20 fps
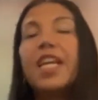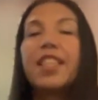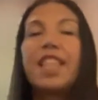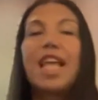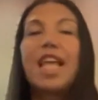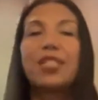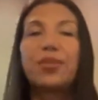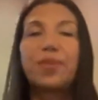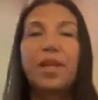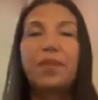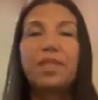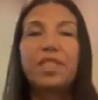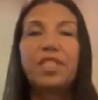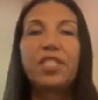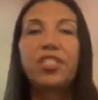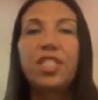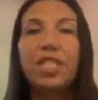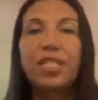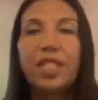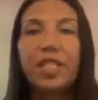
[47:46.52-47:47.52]
that's what I would
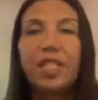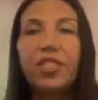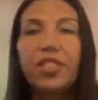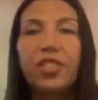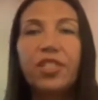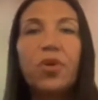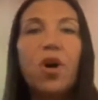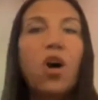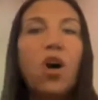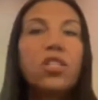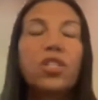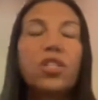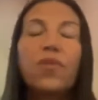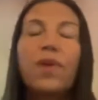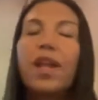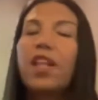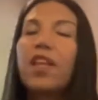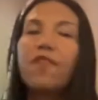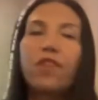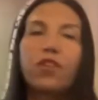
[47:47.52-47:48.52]
suggest they do. Also,
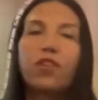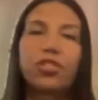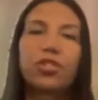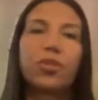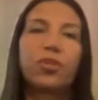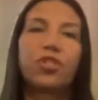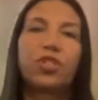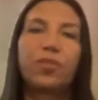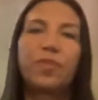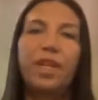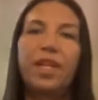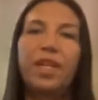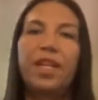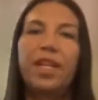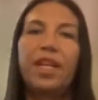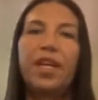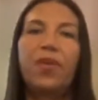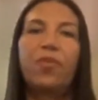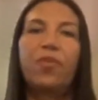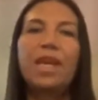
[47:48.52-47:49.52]
any of our social
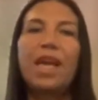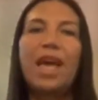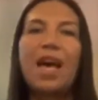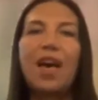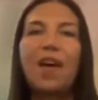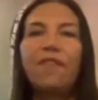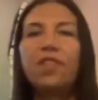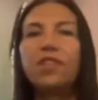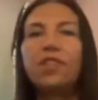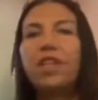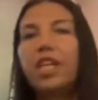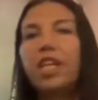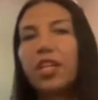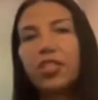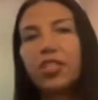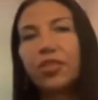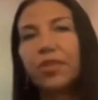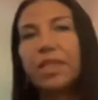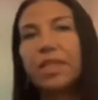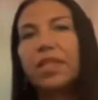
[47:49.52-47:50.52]
media, we have a
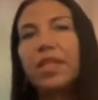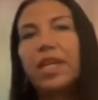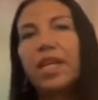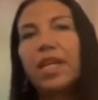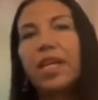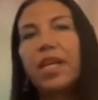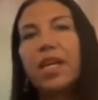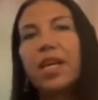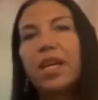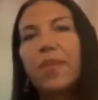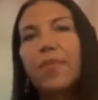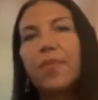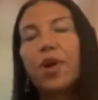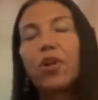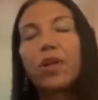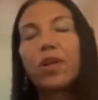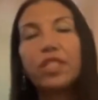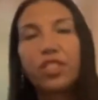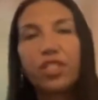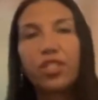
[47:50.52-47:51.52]
Linktree link, um,
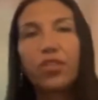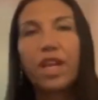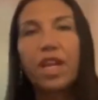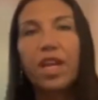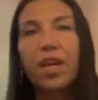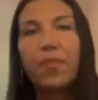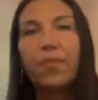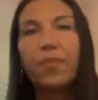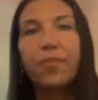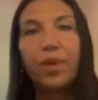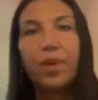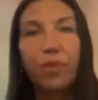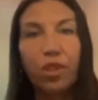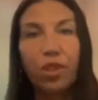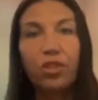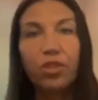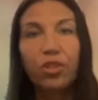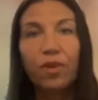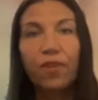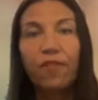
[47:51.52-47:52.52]
our Instagram, Be With
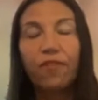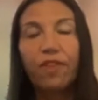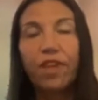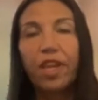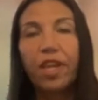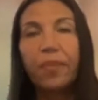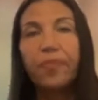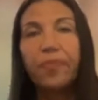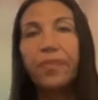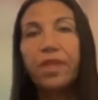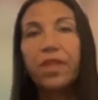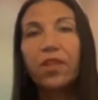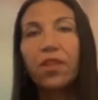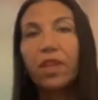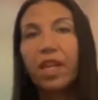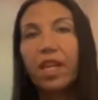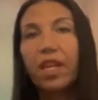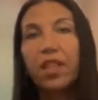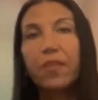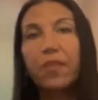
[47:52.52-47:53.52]
Your Twin Flame, the
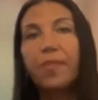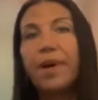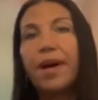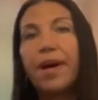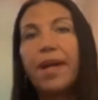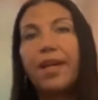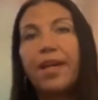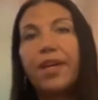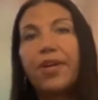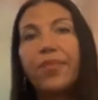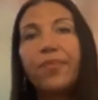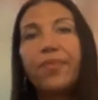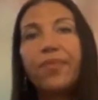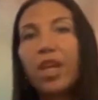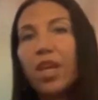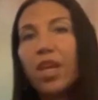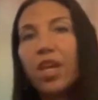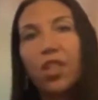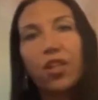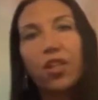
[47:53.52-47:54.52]
link in the bio.
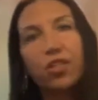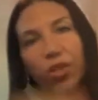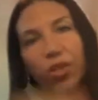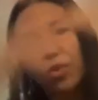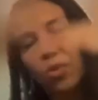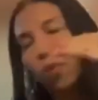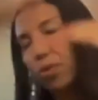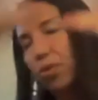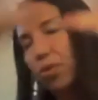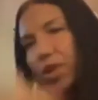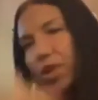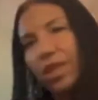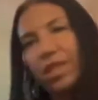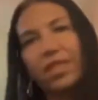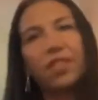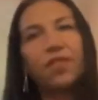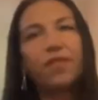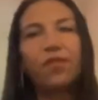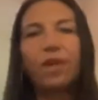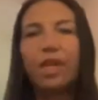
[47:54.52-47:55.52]
There's a whole
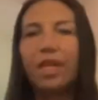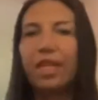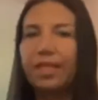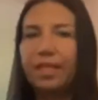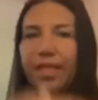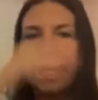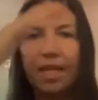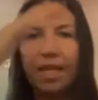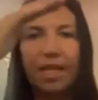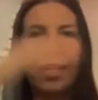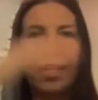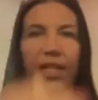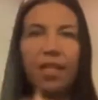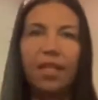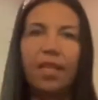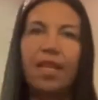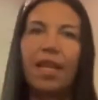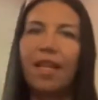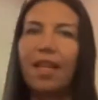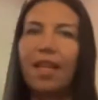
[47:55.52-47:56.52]
list of ways they can
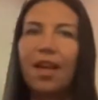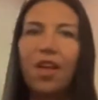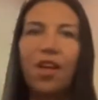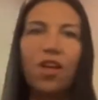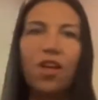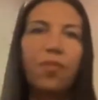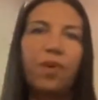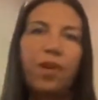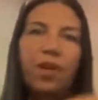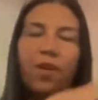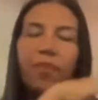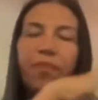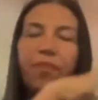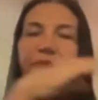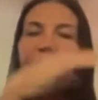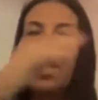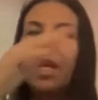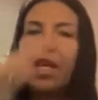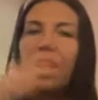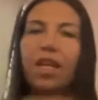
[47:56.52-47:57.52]
get help,
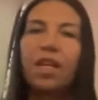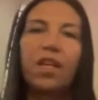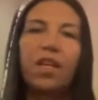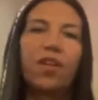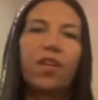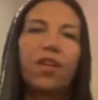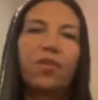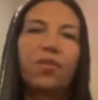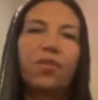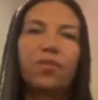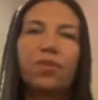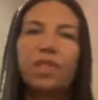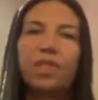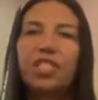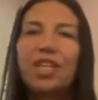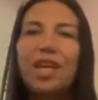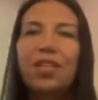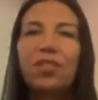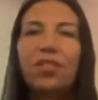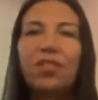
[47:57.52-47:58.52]
um, you know, reach
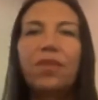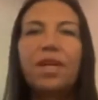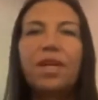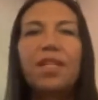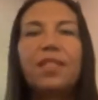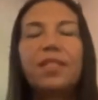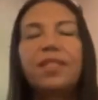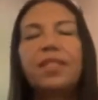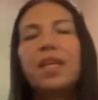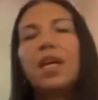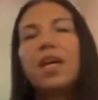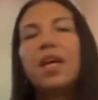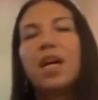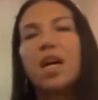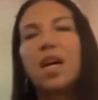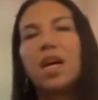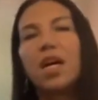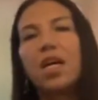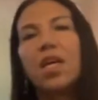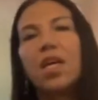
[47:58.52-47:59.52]
out to us.
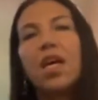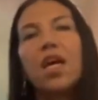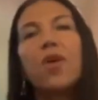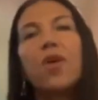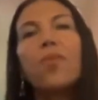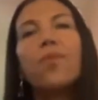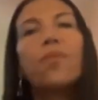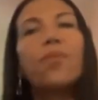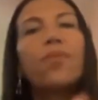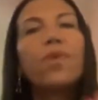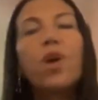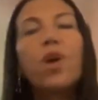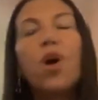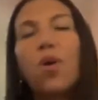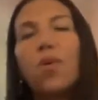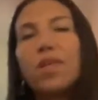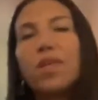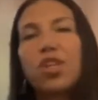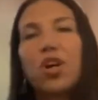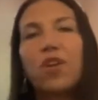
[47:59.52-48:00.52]
Uh, we
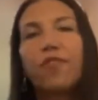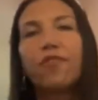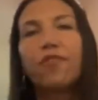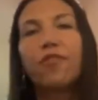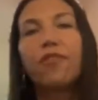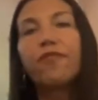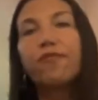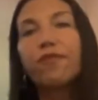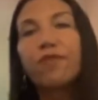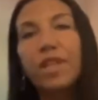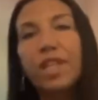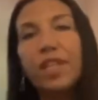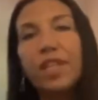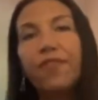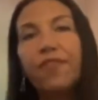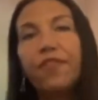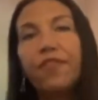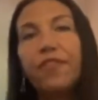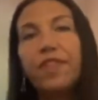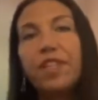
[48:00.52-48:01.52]
always offer a free
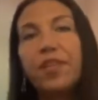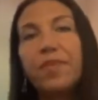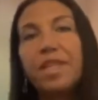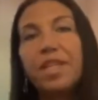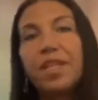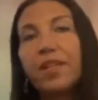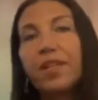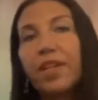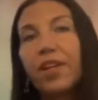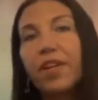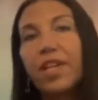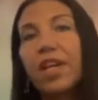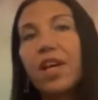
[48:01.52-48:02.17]
15 minute clarity